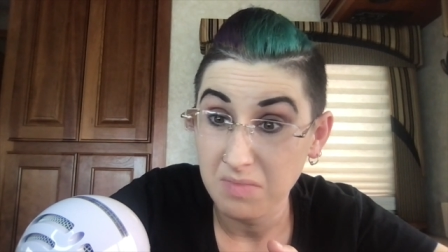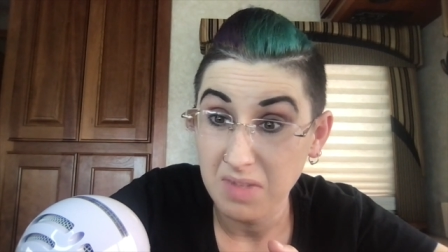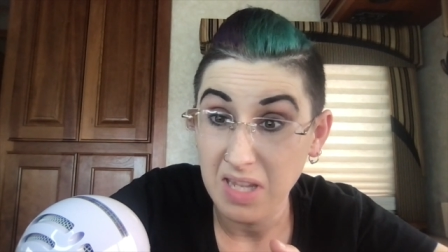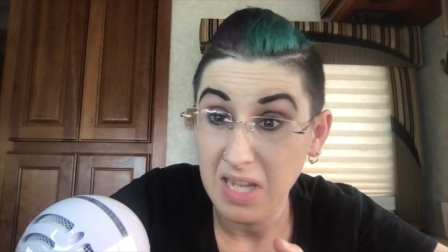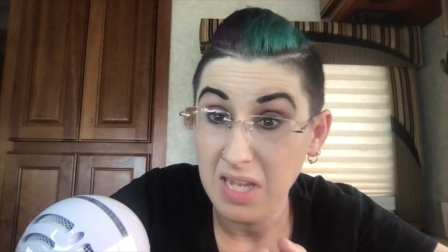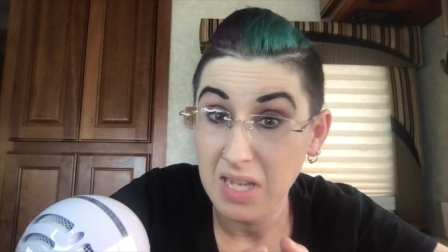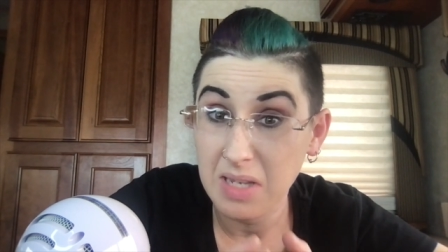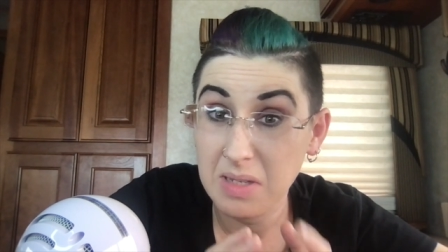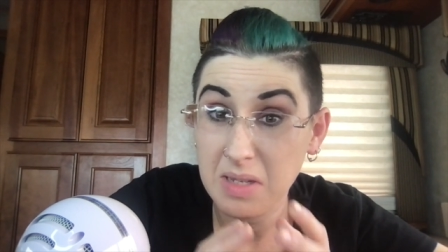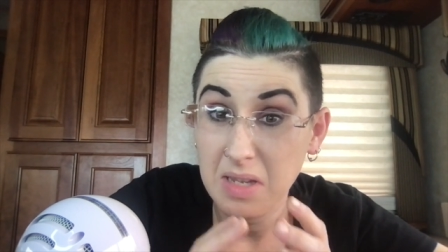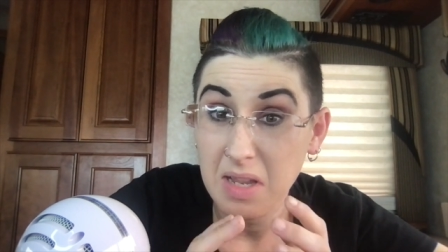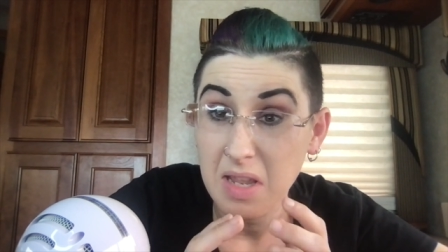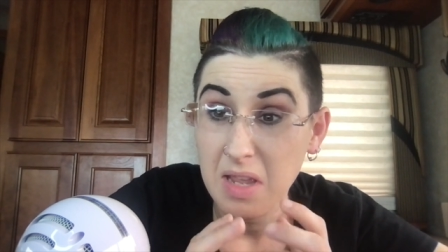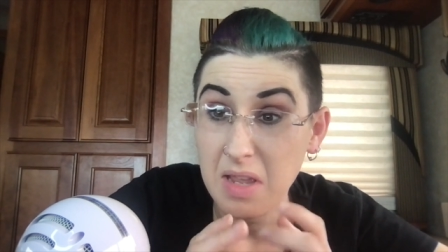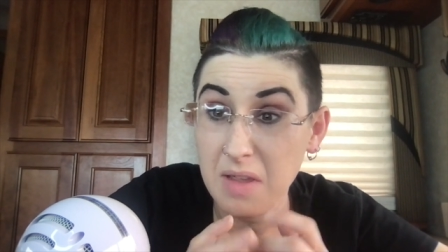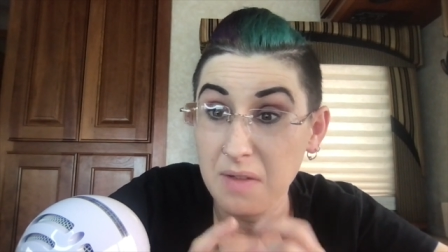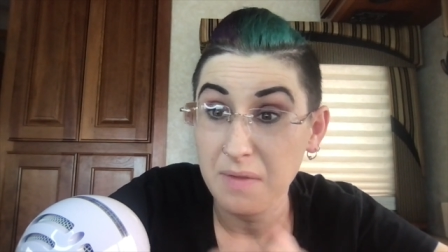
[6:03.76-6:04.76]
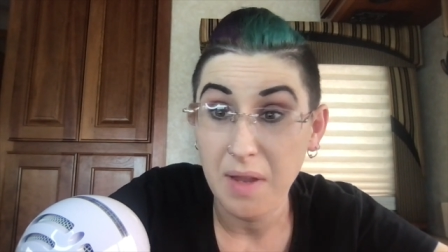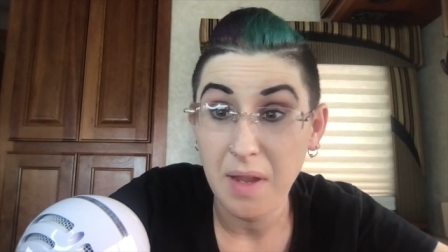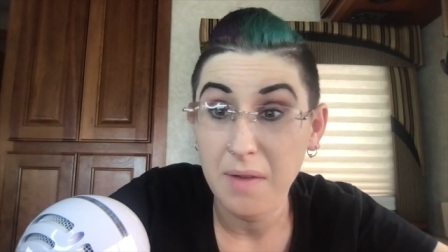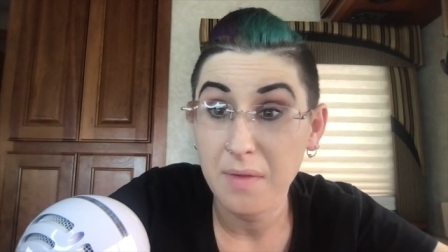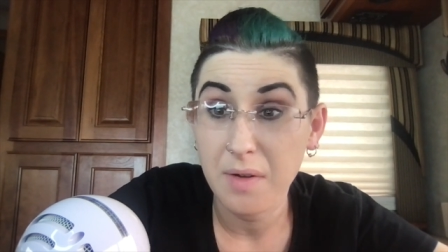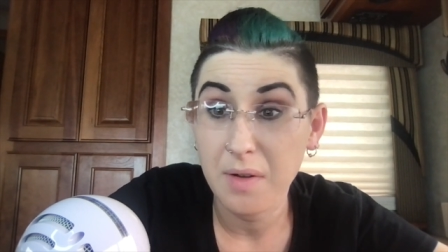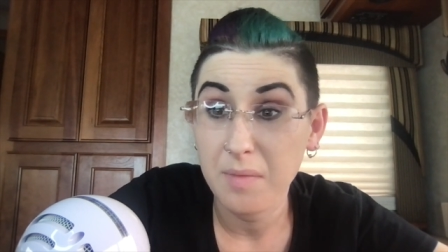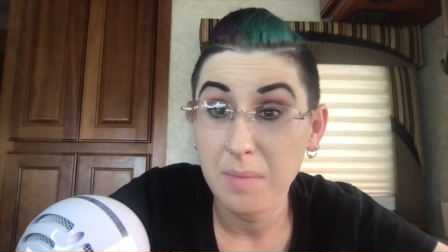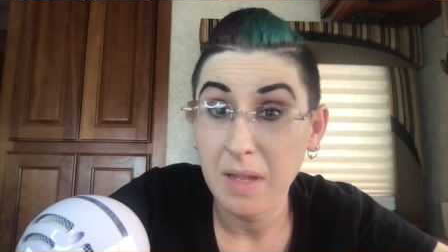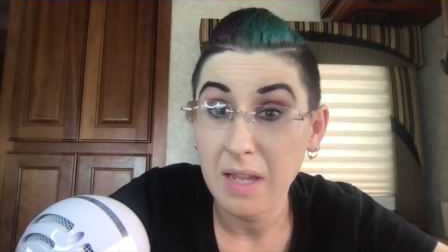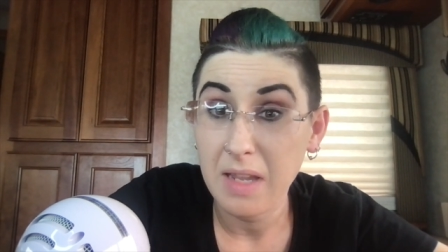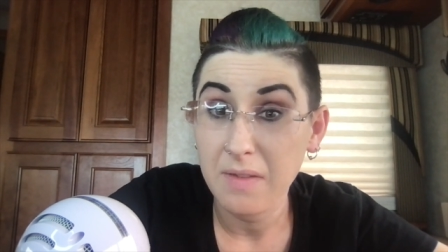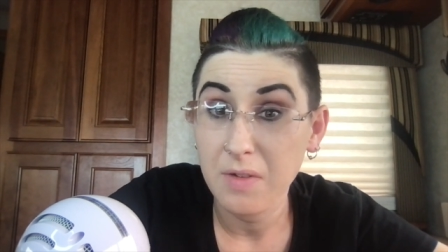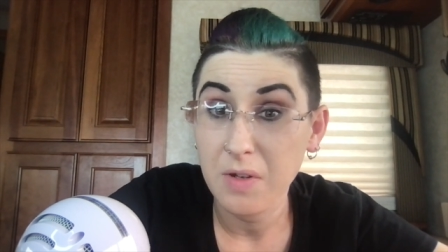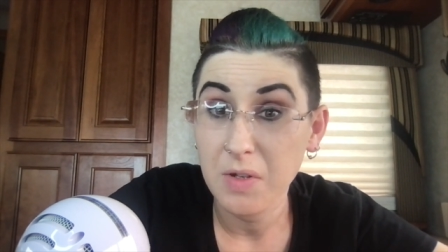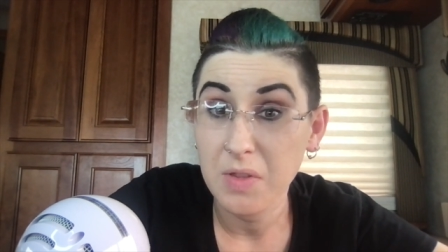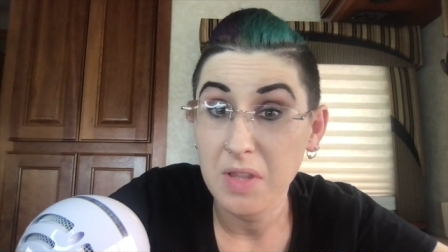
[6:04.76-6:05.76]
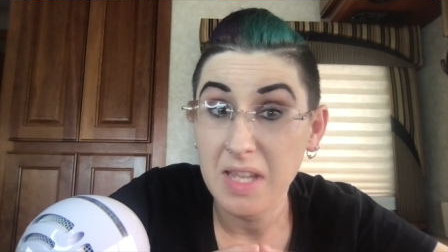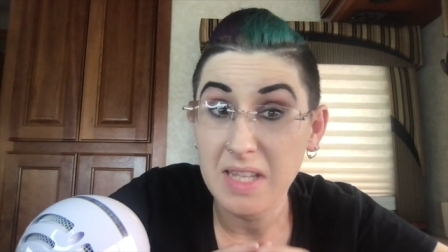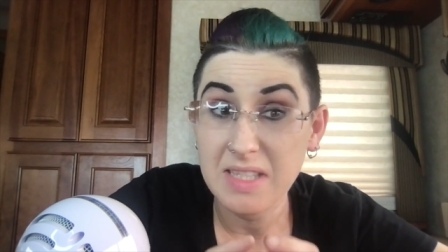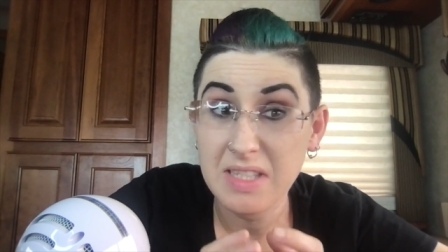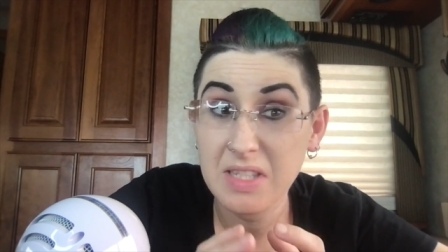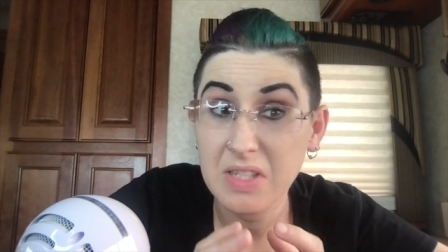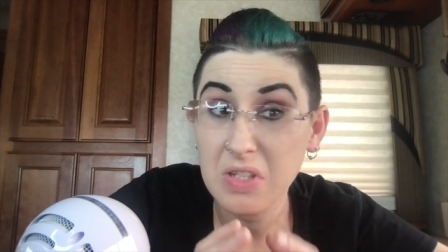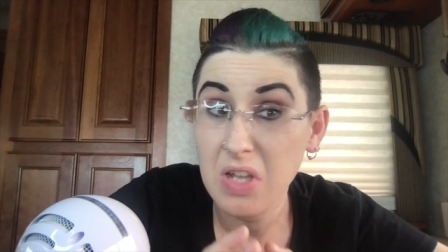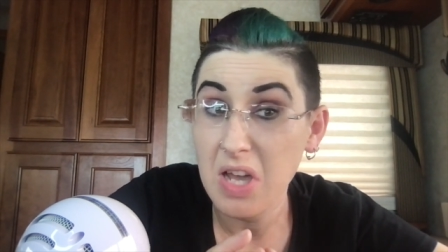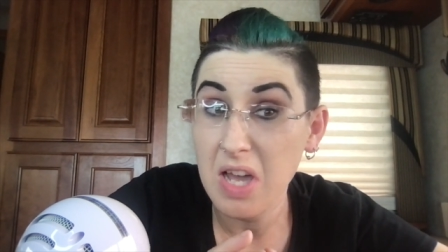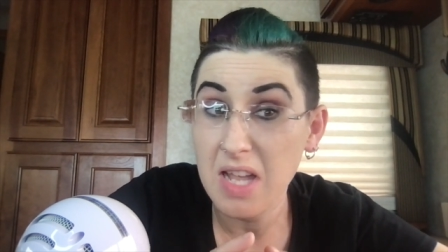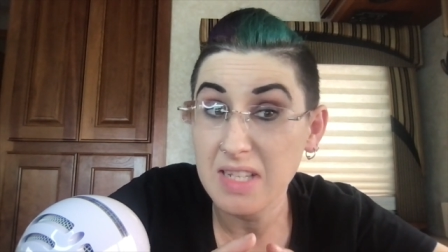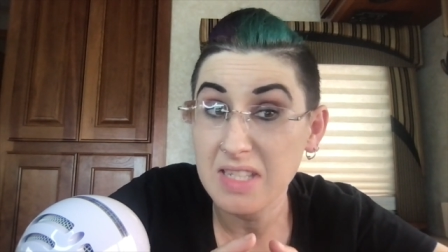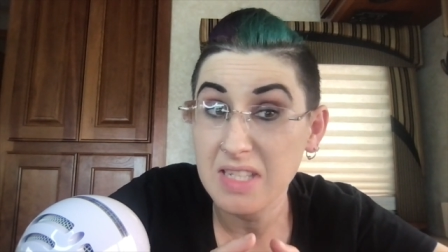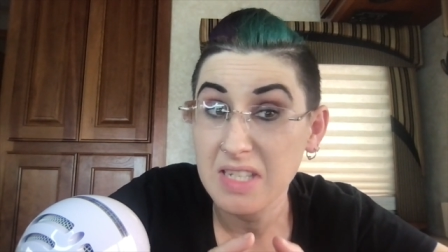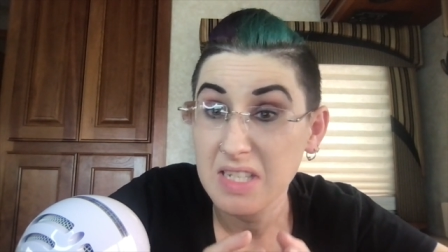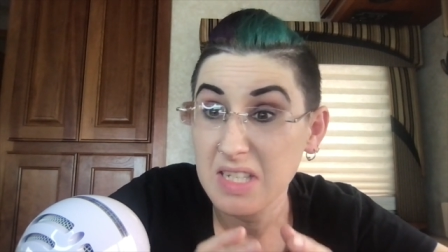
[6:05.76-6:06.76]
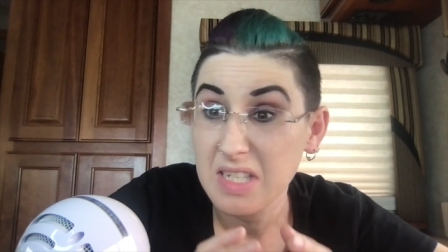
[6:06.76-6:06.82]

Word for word: in favor of behavior that's not